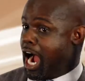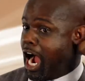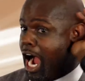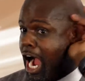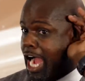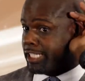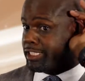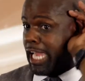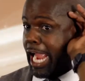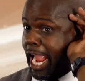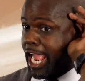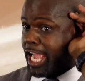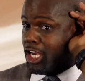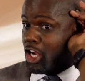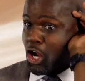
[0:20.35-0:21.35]
I
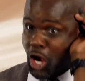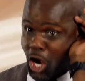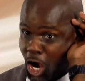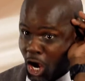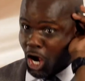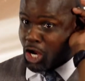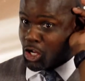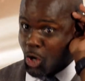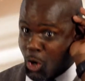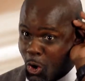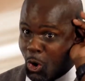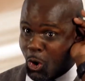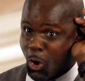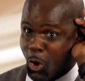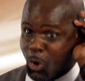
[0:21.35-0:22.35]
can't hear
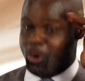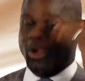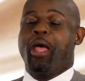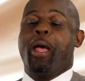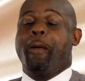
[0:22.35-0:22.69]
you.